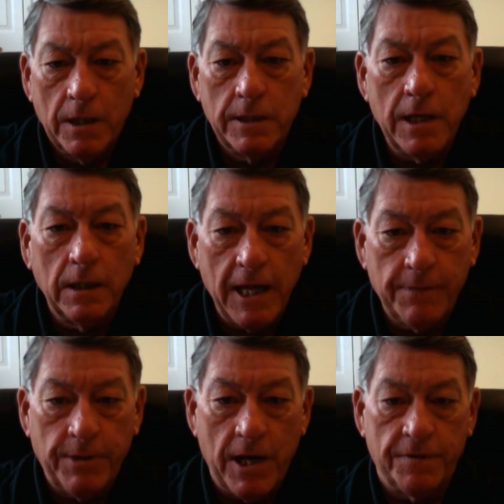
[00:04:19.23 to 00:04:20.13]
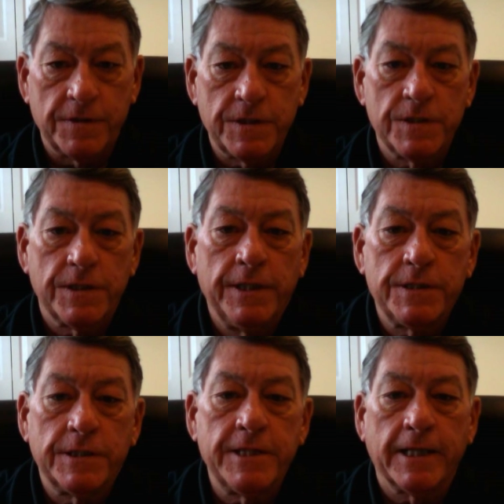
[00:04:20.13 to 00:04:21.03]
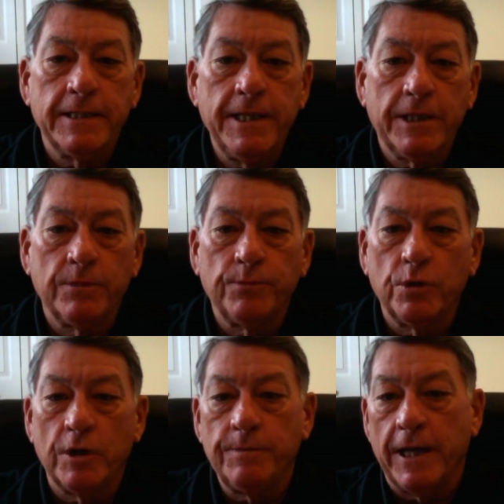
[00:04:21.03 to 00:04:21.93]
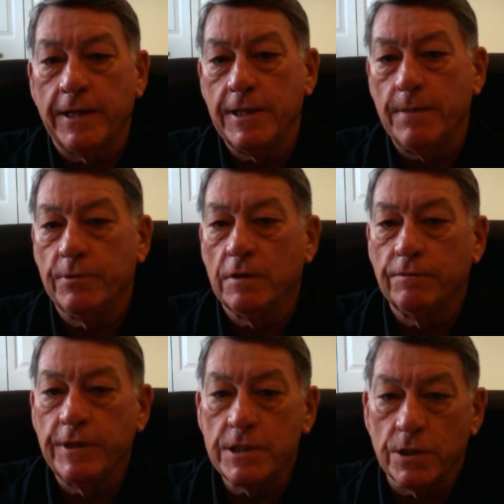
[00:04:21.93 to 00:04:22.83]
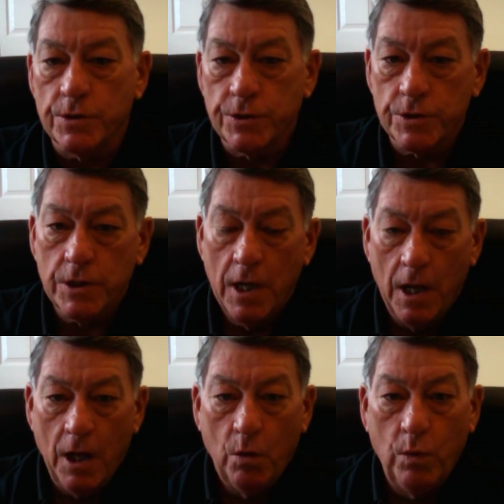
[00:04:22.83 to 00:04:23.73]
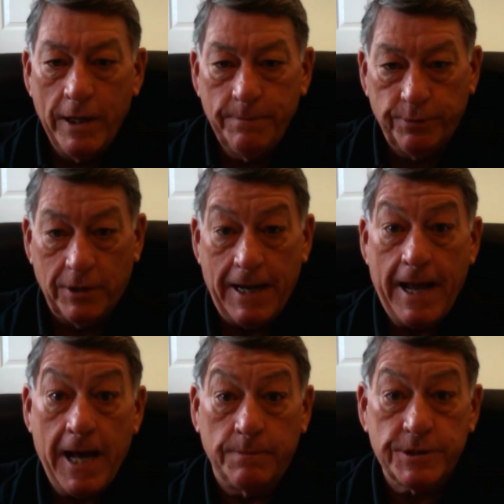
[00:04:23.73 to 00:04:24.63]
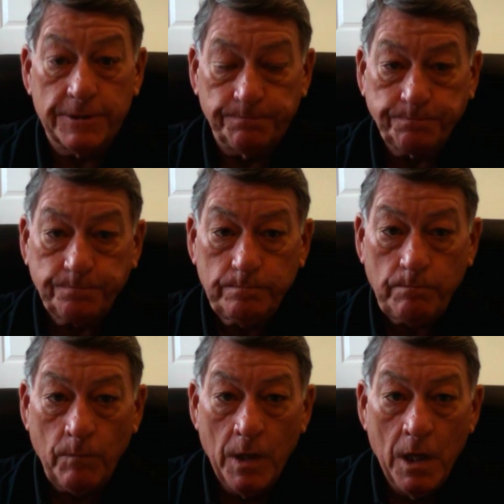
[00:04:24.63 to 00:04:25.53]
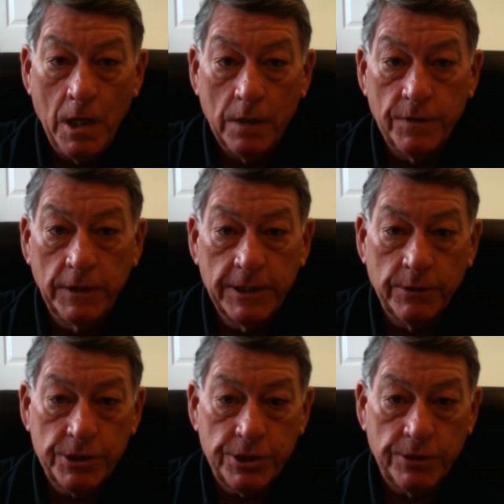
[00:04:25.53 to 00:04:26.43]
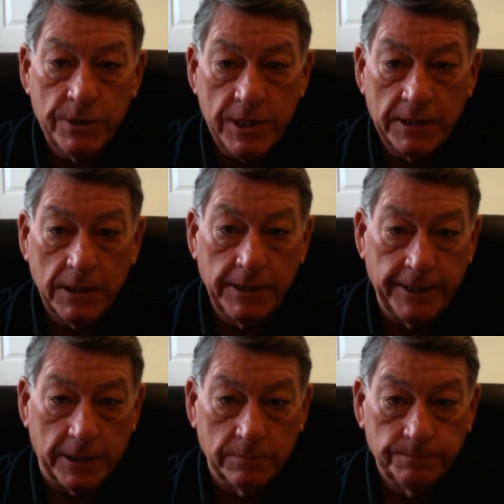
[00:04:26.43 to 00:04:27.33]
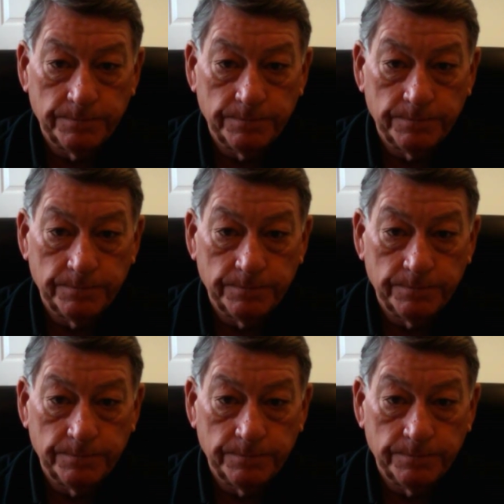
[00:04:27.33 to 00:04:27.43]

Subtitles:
Null hypothesis is a technique employed by a number of researchers when perhaps the literature is unclear